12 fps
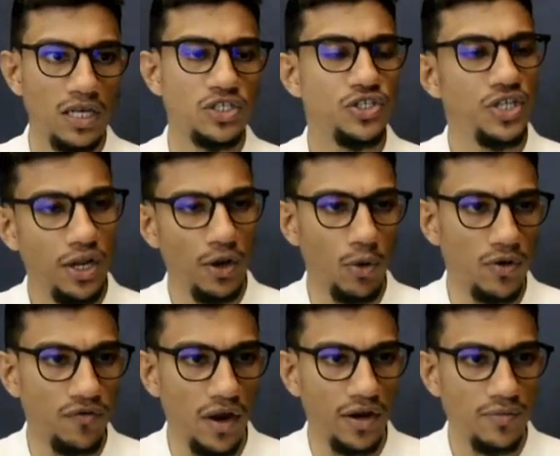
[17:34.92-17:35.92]
Stay
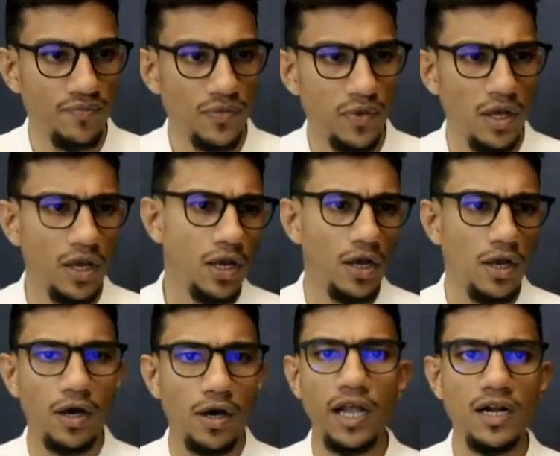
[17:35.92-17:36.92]
notified.
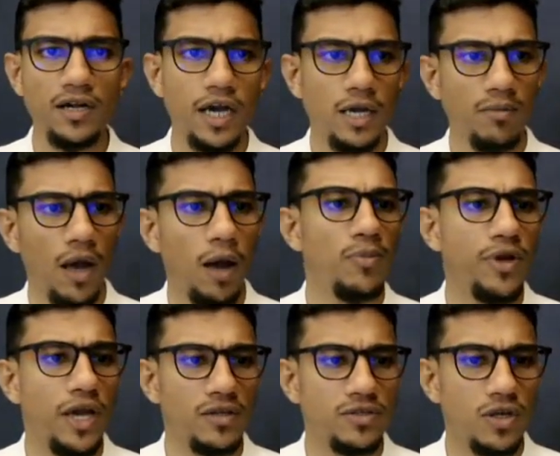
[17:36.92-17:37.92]
Real-time
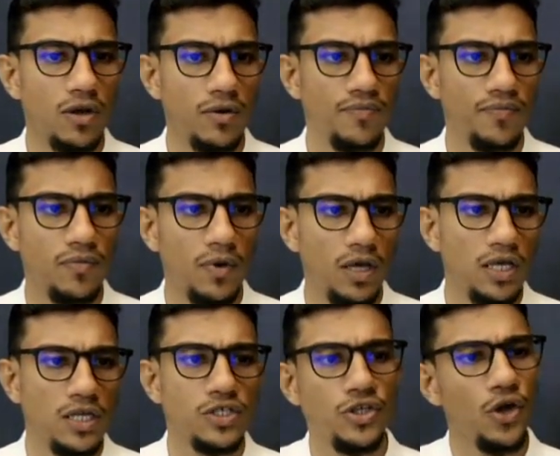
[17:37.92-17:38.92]
updates.
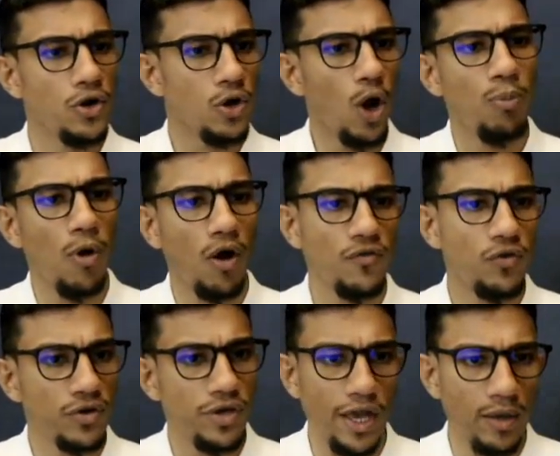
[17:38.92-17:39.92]
Stay on top of
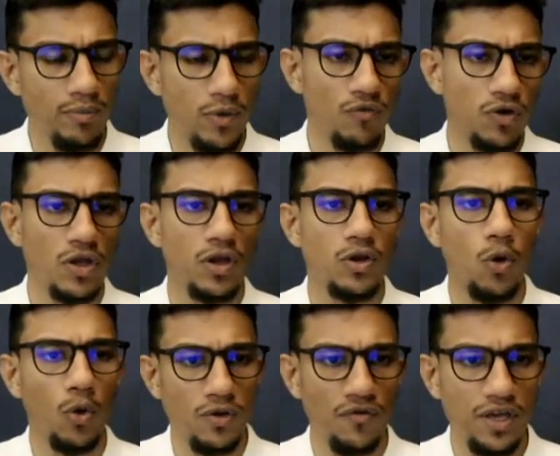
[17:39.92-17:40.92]
your game with
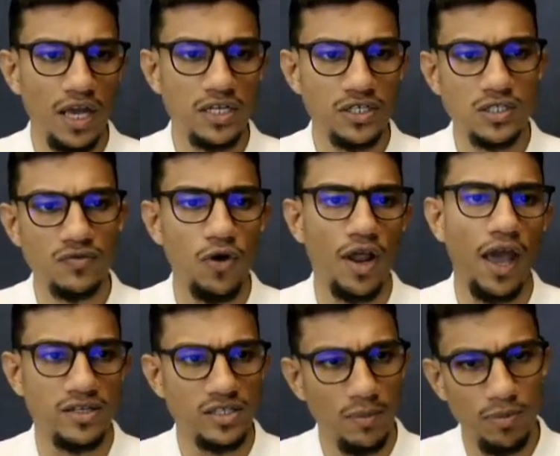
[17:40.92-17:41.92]
notifications for
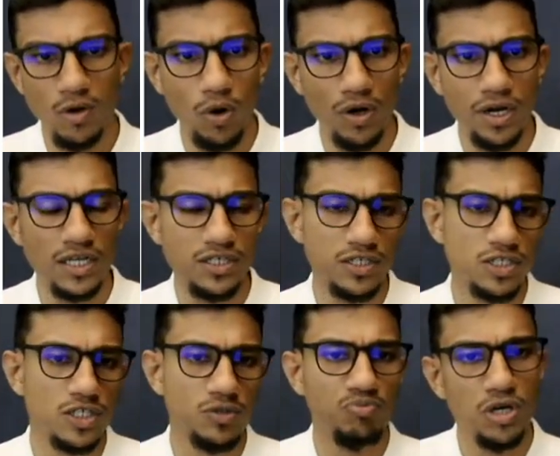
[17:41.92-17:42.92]
accepted
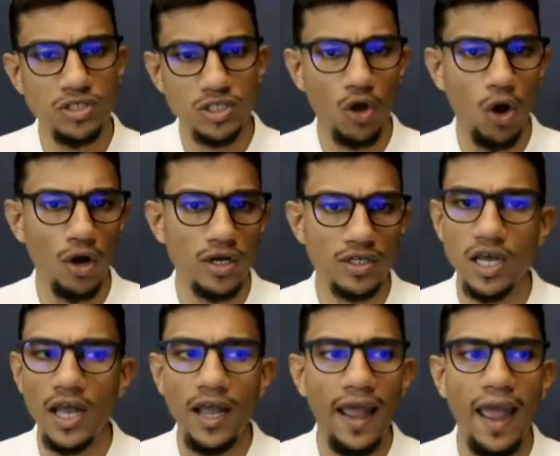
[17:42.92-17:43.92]
quotations, purchase
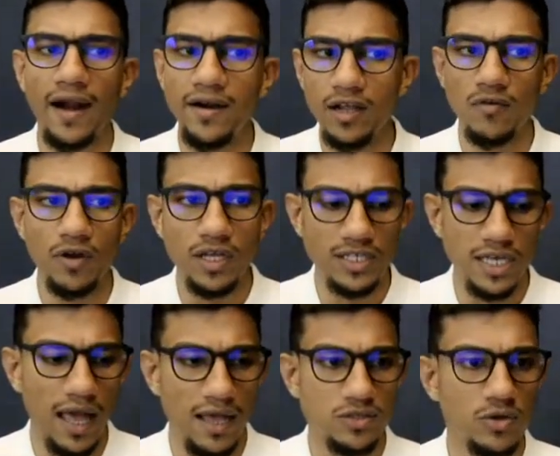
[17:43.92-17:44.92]
orders, and delivery
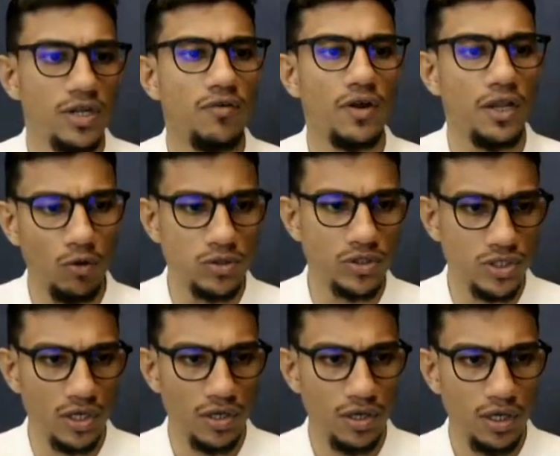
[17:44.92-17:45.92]
challans or delivery
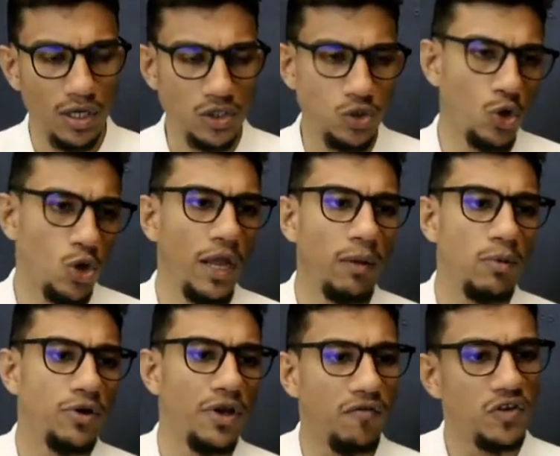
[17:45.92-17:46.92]
notes. So you will be
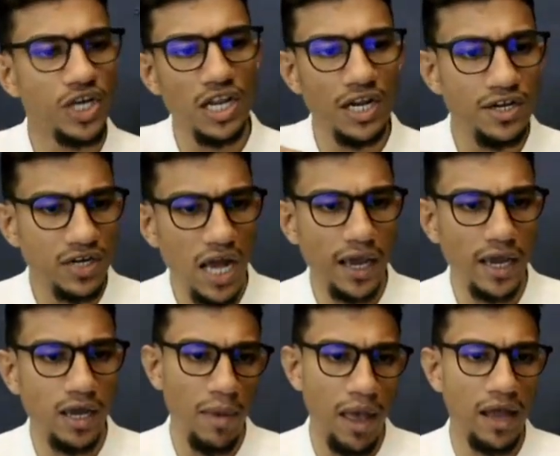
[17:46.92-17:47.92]
able to efficiently
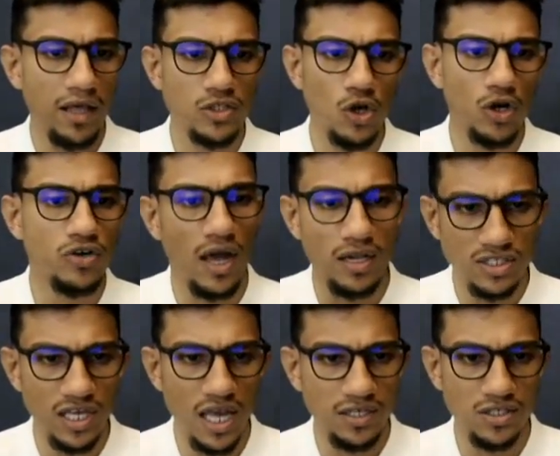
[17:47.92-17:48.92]
track and manage your
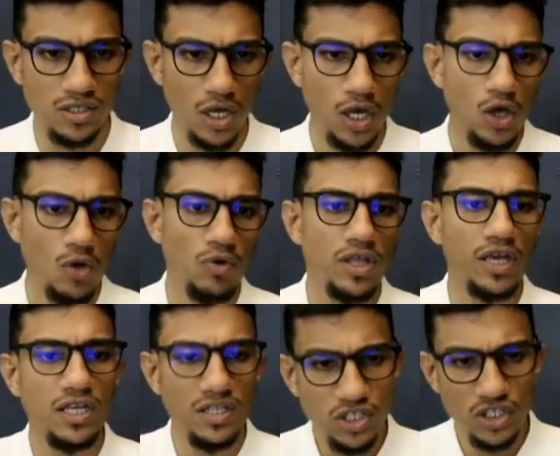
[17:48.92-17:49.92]
transactions
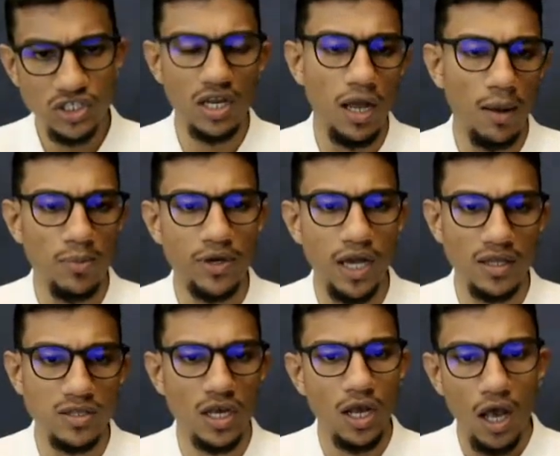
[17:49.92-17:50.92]
with instant
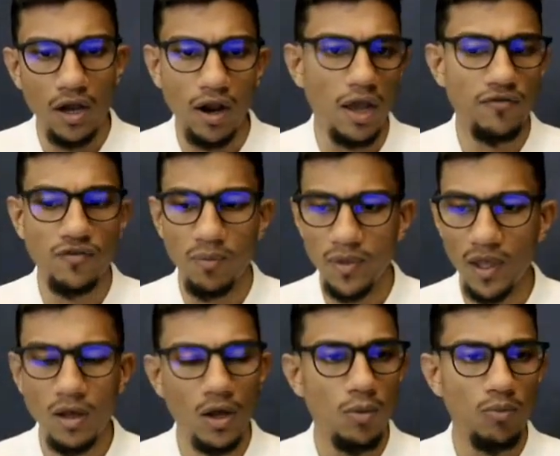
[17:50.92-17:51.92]
updates right from
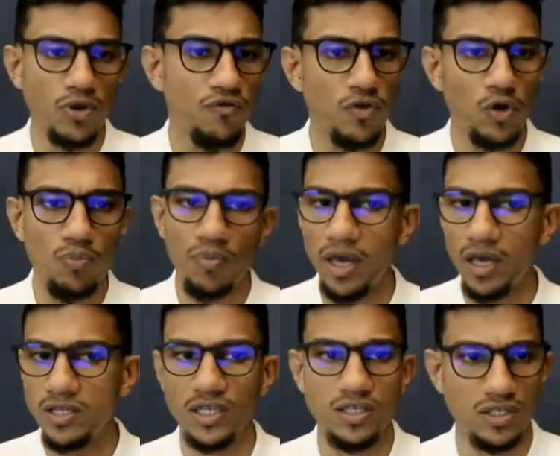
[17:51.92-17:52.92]
the preview
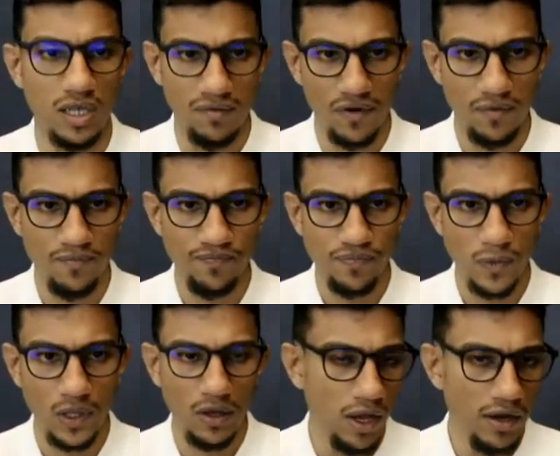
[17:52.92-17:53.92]
page itself,
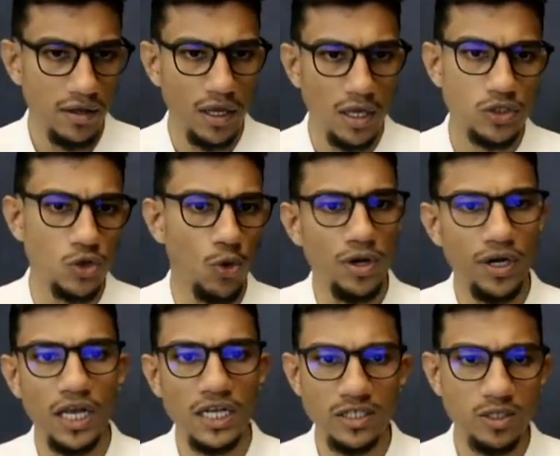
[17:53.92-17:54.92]
right? So
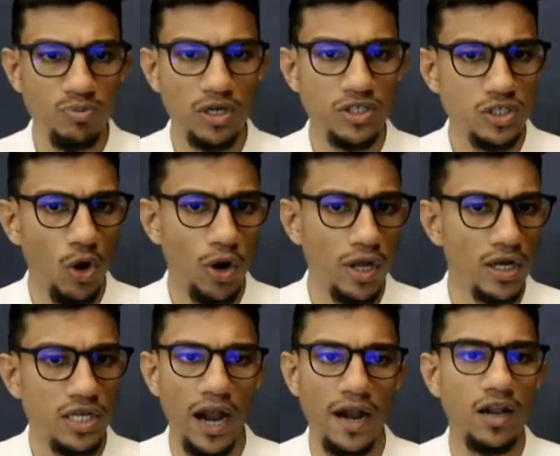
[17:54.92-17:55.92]
quotations, purchase
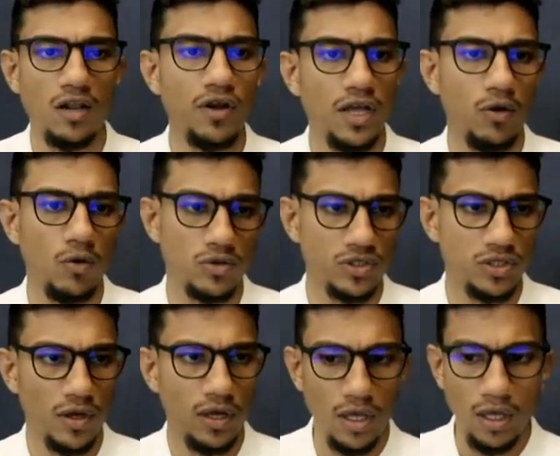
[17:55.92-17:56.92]
orders, and delivery
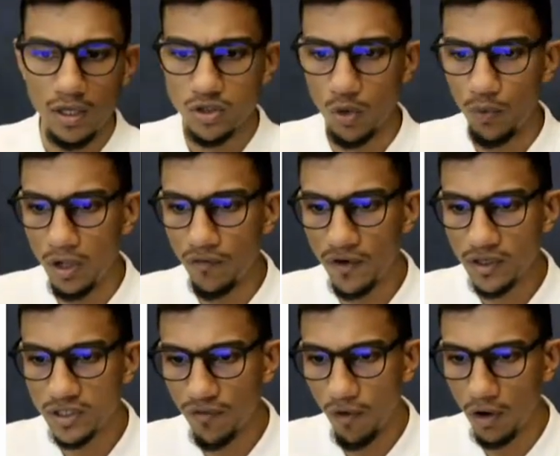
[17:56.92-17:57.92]
notes. So we'll
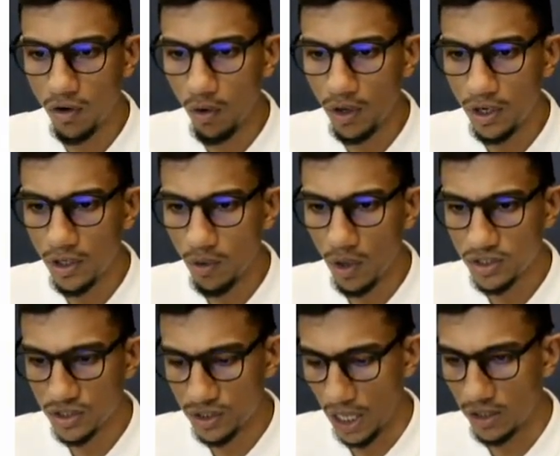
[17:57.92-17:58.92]
first of all go into
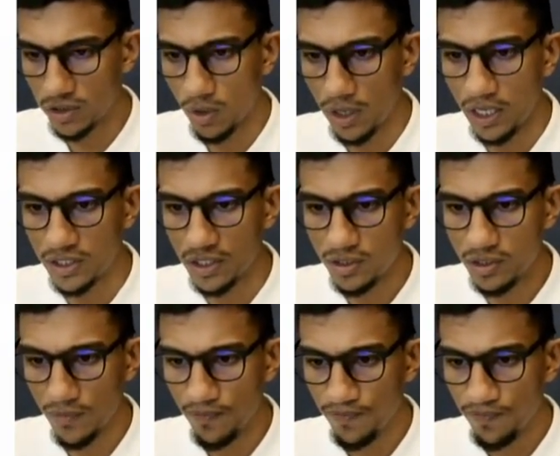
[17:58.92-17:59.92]
our sales
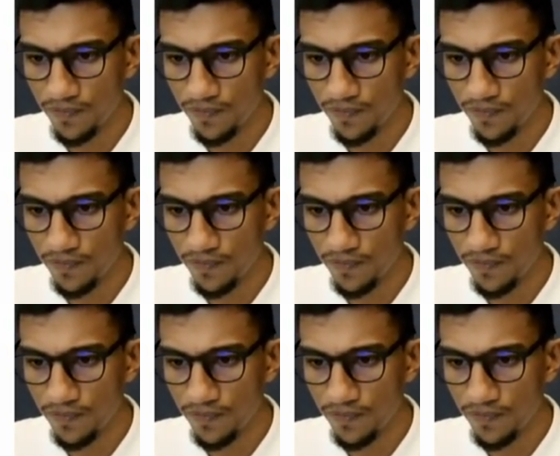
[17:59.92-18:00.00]
quotations.